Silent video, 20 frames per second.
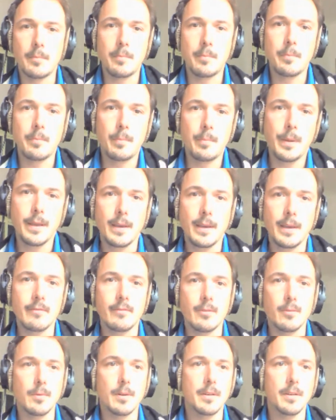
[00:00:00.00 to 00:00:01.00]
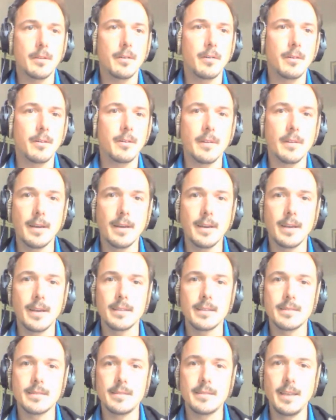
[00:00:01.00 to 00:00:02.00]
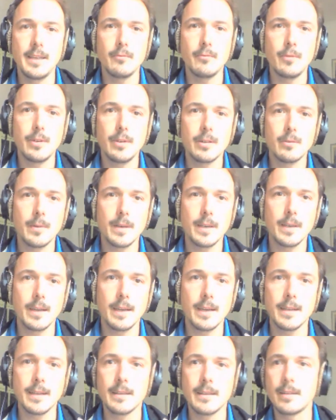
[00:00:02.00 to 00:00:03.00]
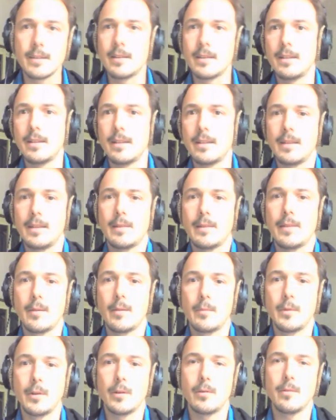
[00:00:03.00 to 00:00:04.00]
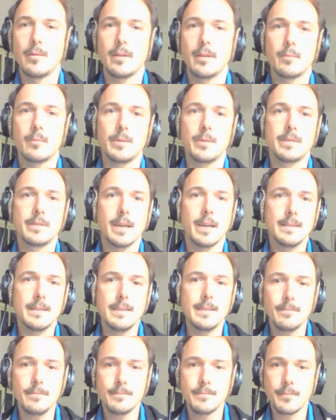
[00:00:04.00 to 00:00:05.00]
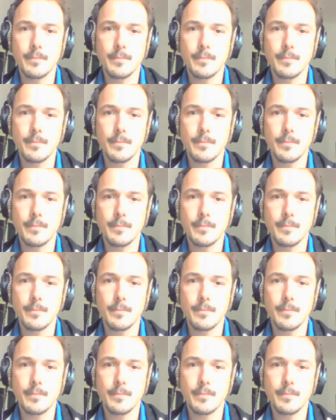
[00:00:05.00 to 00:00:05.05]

ping everyone on ISC real quick and let them know that we started.